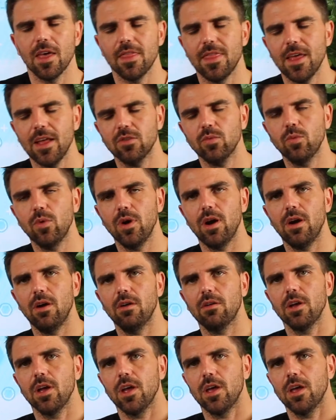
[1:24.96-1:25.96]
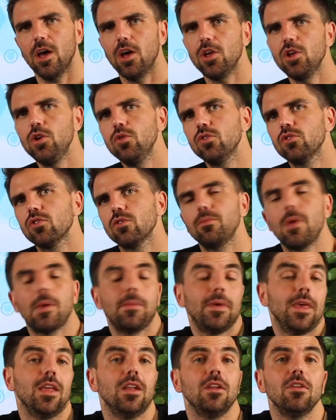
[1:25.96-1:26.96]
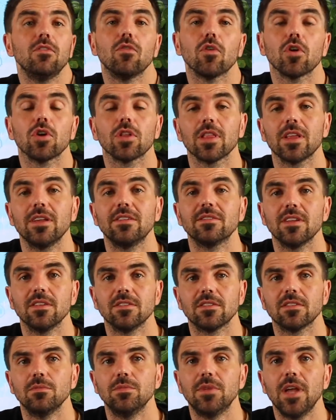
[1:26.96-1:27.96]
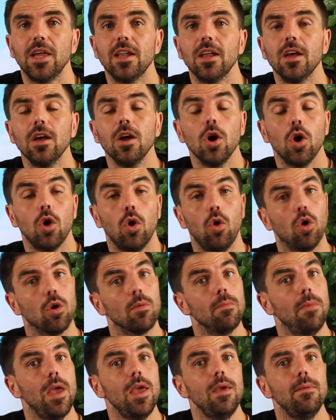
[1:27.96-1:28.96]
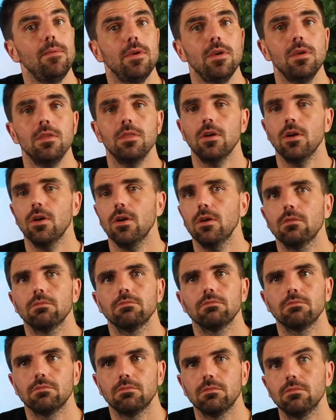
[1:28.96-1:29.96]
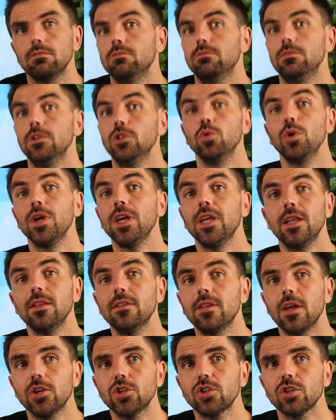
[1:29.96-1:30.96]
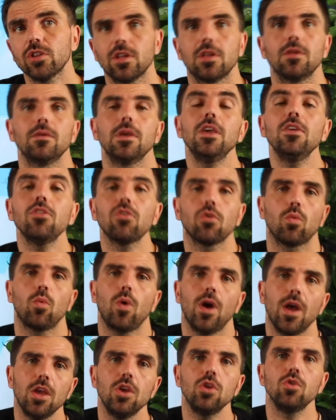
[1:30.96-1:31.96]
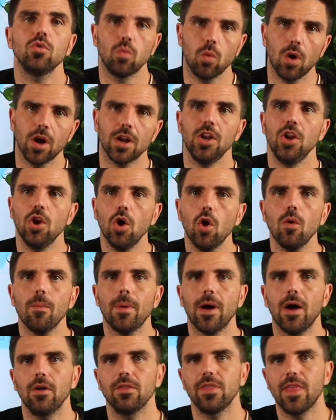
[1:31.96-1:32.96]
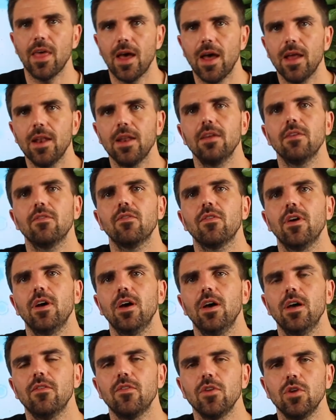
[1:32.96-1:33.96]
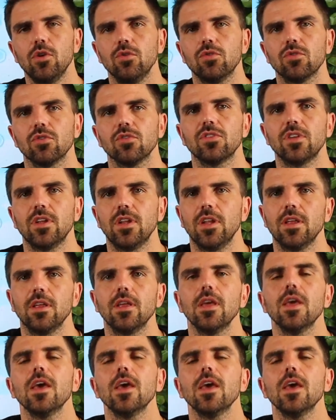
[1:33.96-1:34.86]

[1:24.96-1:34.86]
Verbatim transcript: That's where a user maybe inadvertently sends some data, or maybe they're doing it intentionally. Either way, you'd want to know about that if, uh, if a user's sending